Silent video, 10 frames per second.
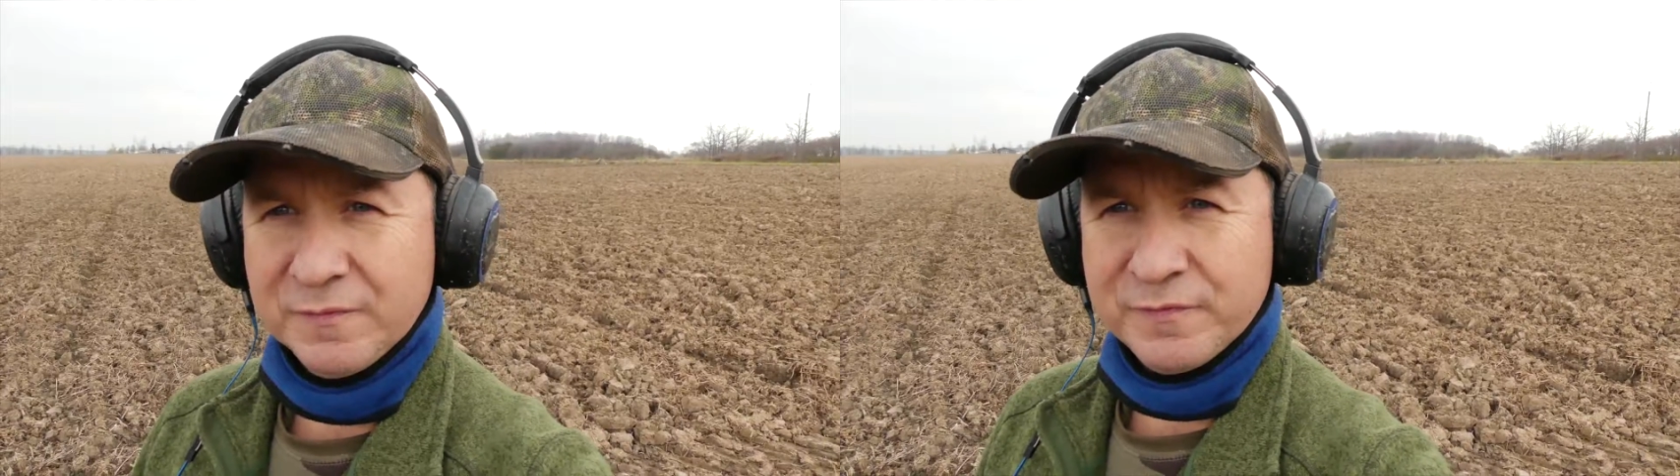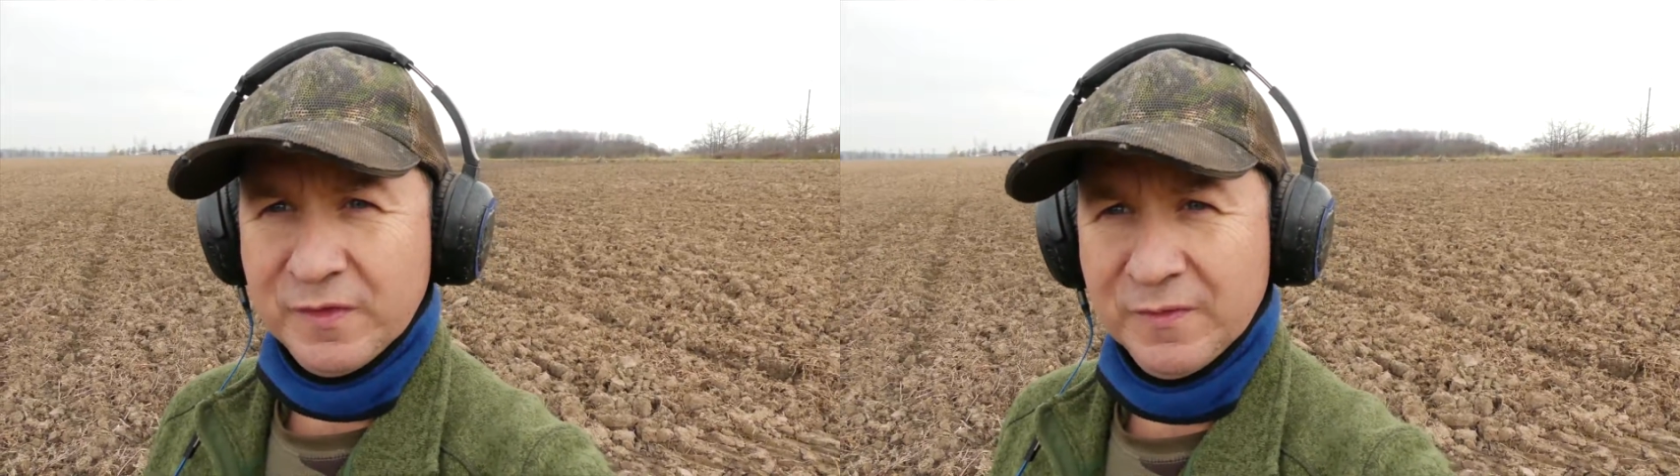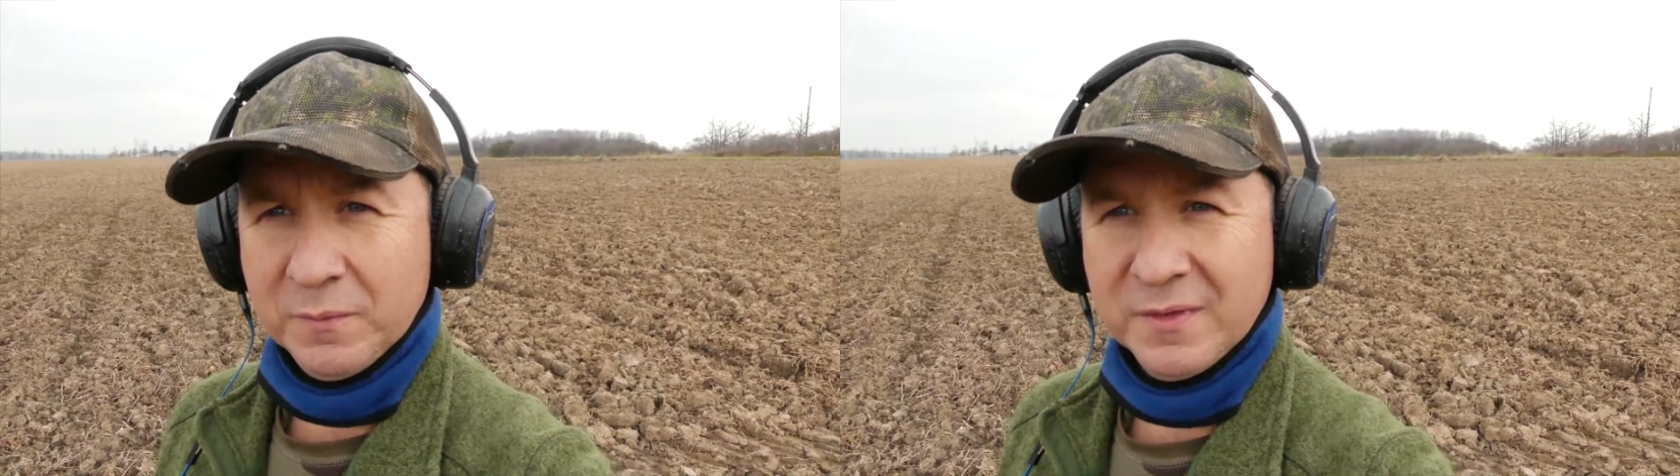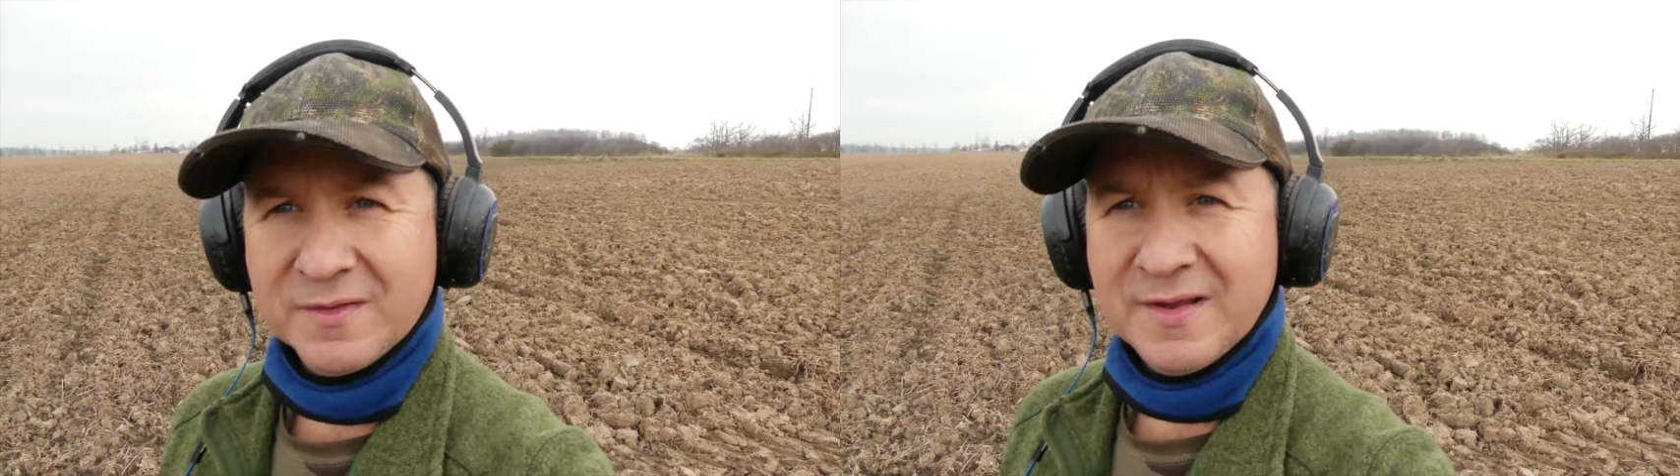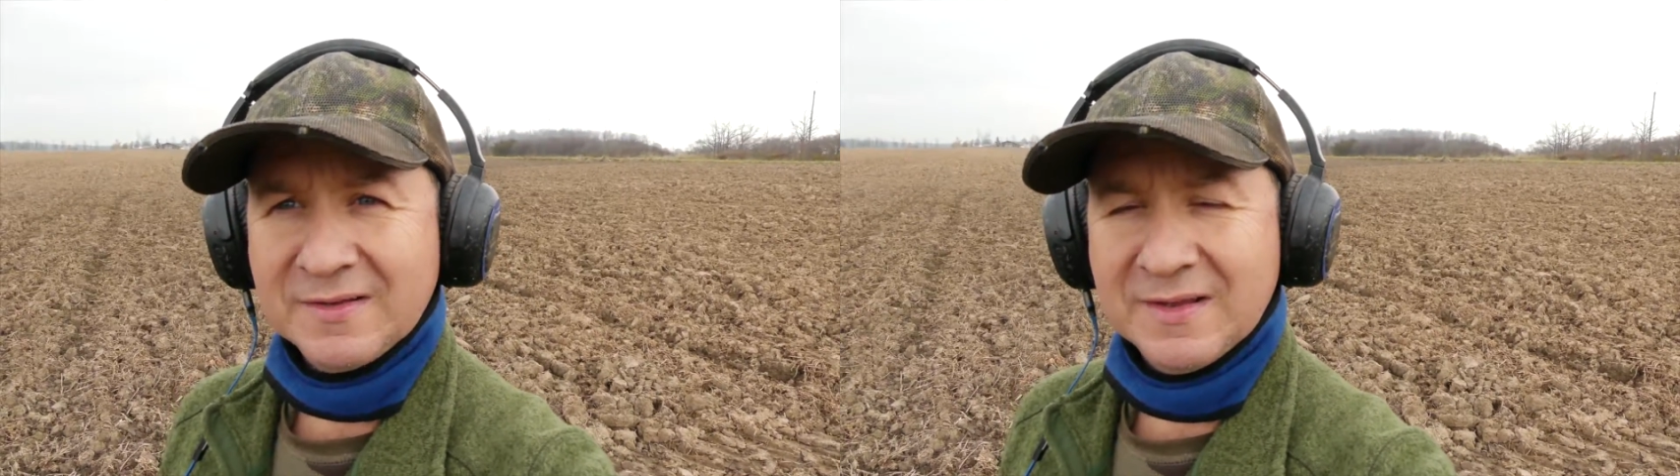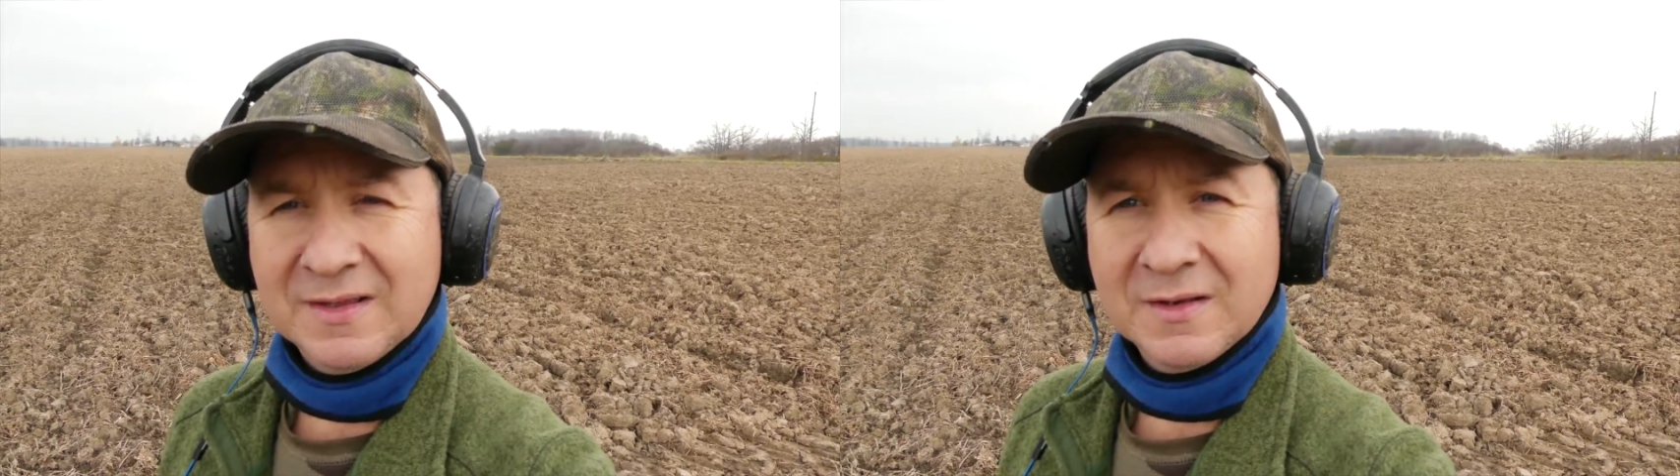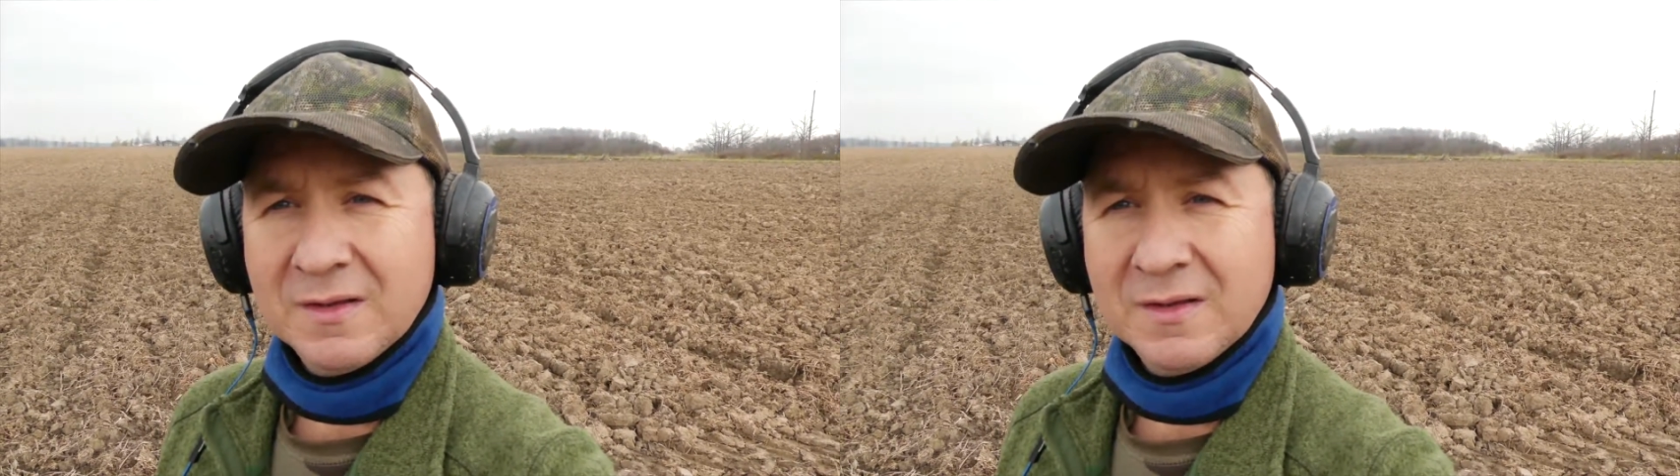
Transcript: the field that we're detecting it.